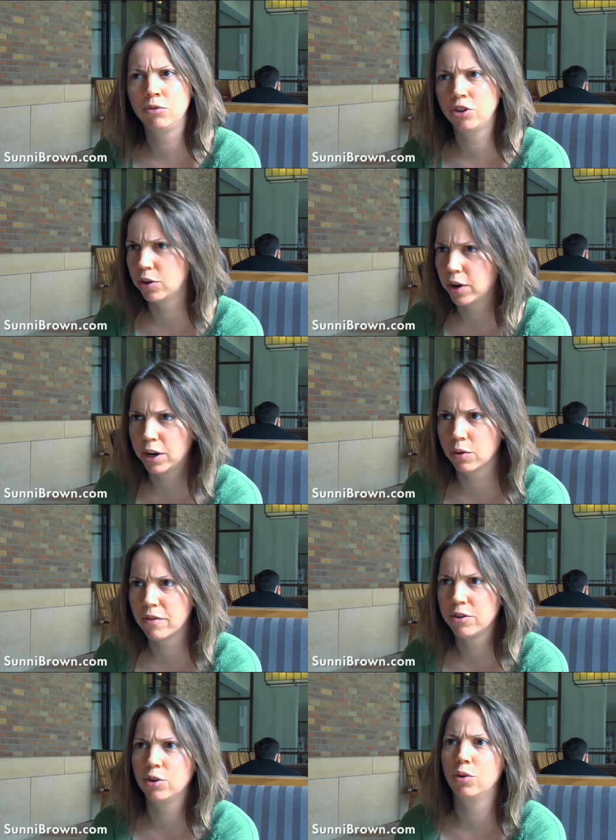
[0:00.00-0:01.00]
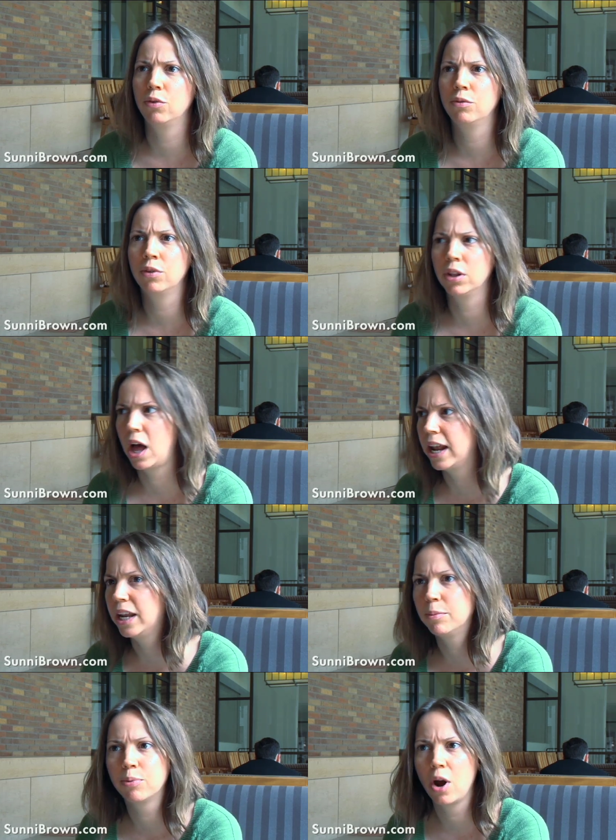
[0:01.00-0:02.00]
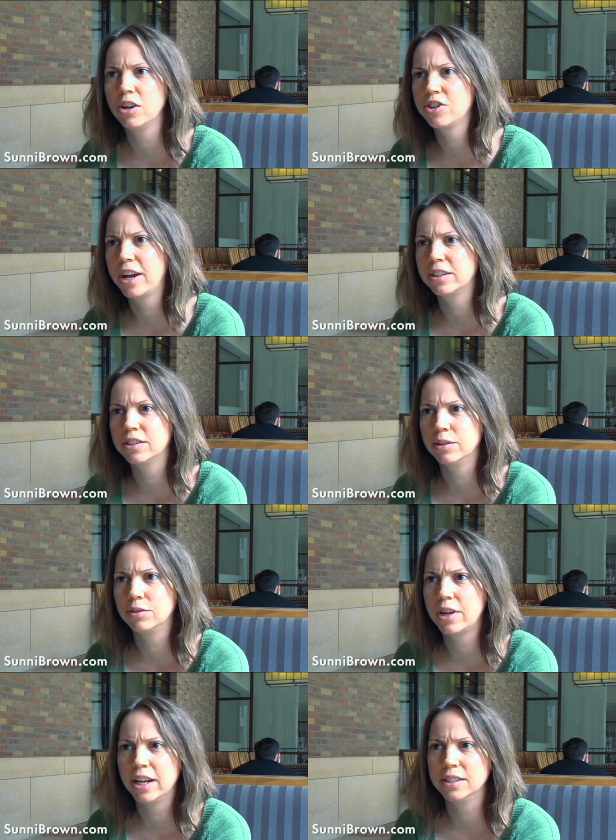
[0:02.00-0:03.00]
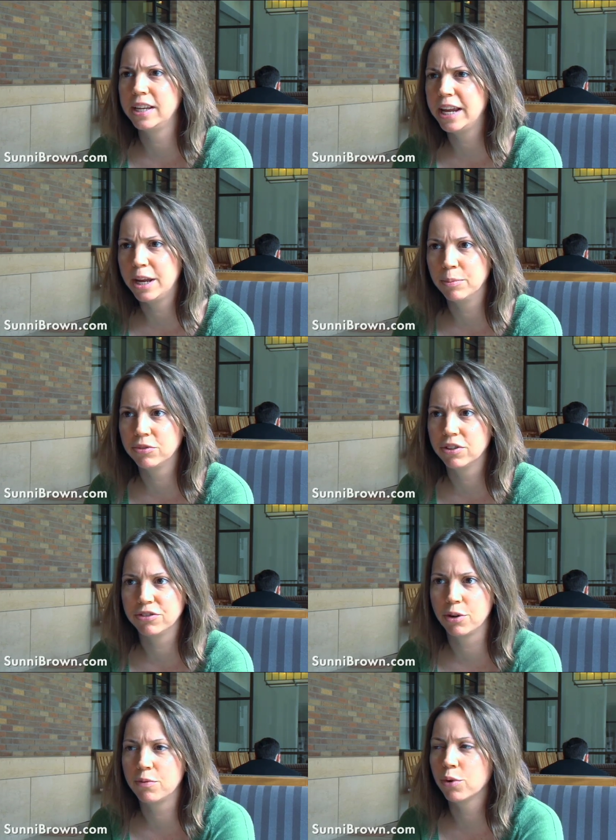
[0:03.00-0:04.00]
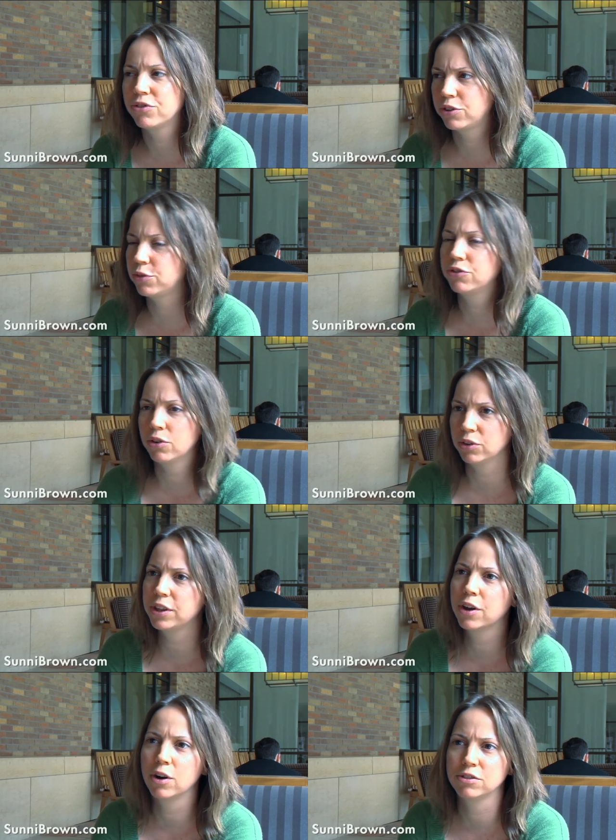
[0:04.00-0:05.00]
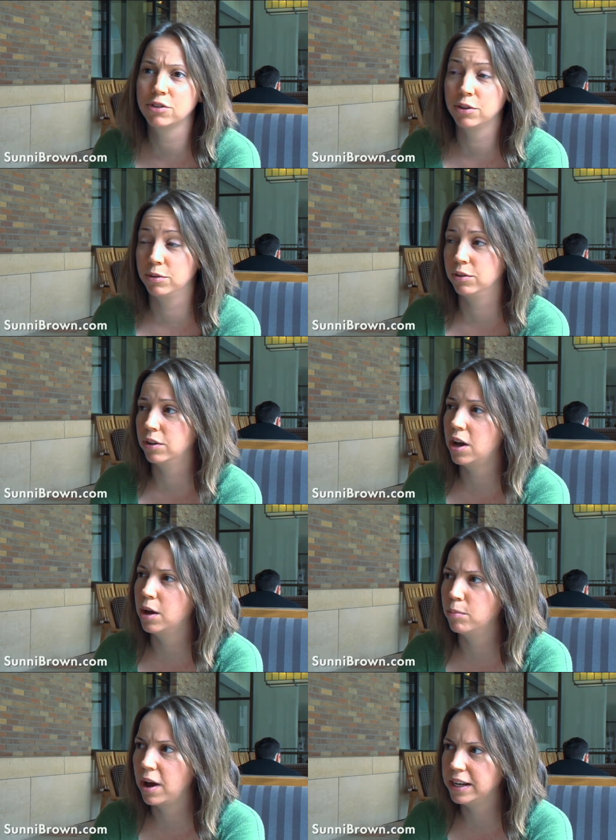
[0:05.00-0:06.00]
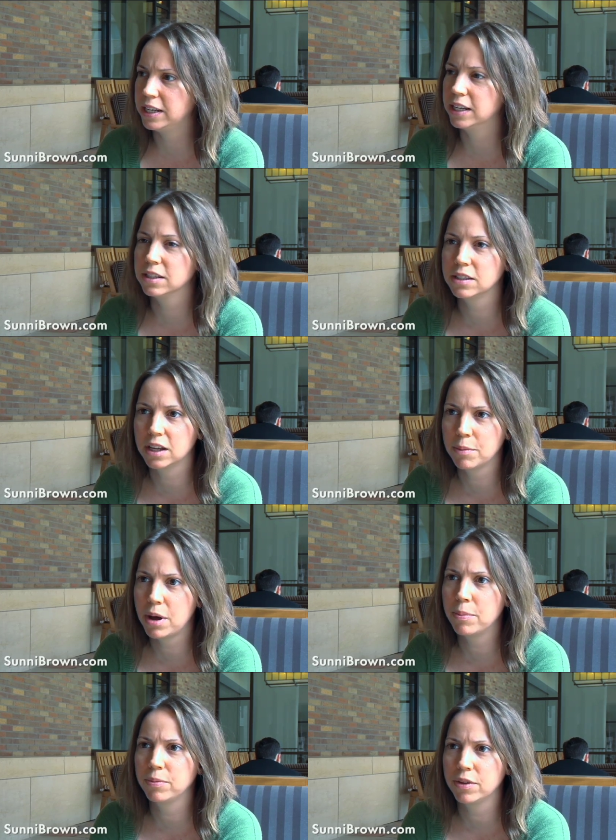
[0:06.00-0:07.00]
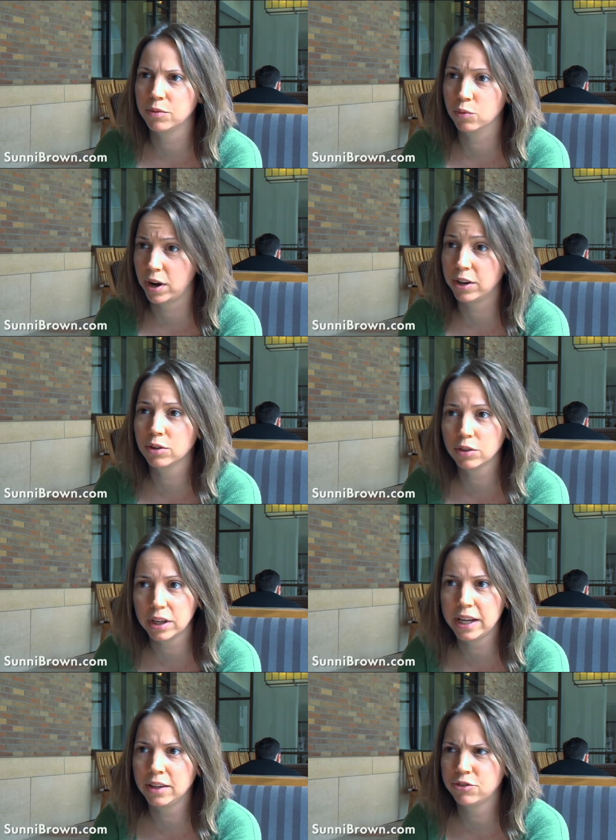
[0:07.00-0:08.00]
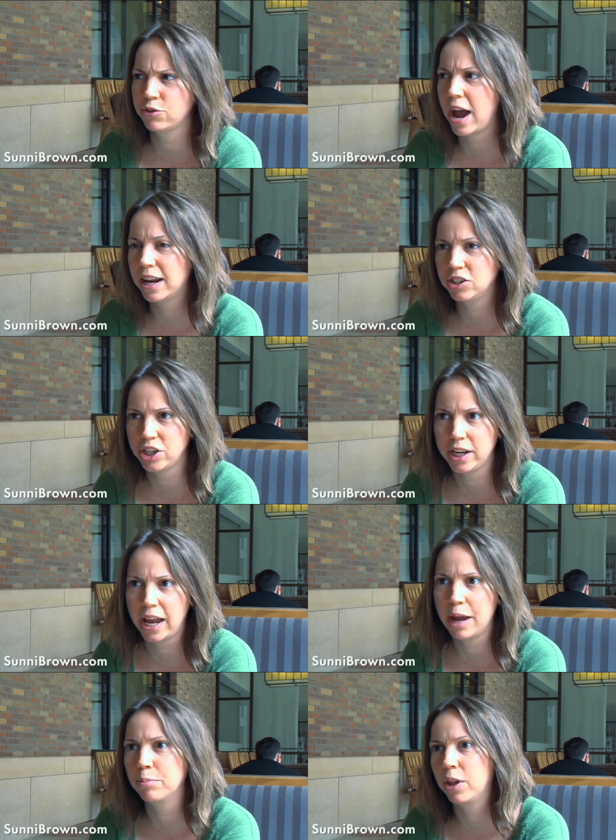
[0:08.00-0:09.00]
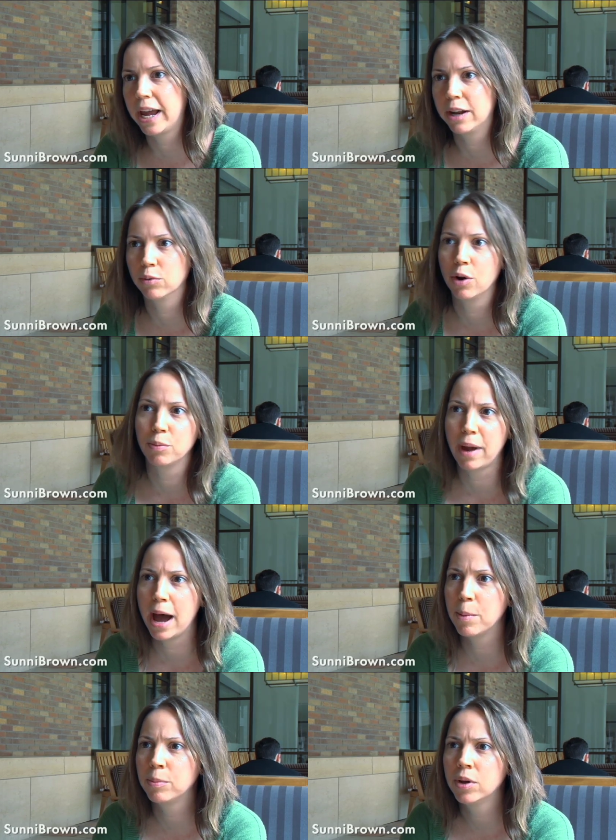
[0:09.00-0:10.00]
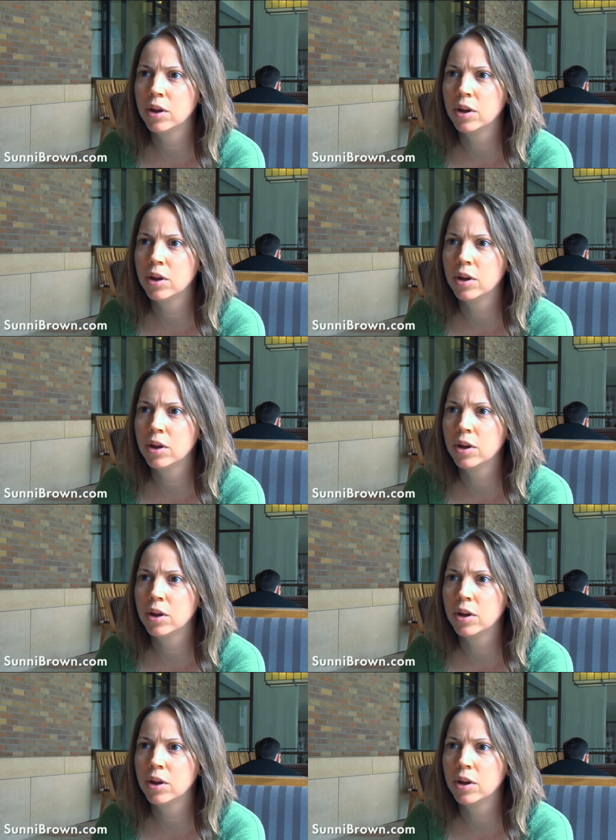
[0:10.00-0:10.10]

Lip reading: generating revenue, aligning projects and teams and so forth. So certainly there are certain ideas that come up regularly: strategy, game plan, roadmap,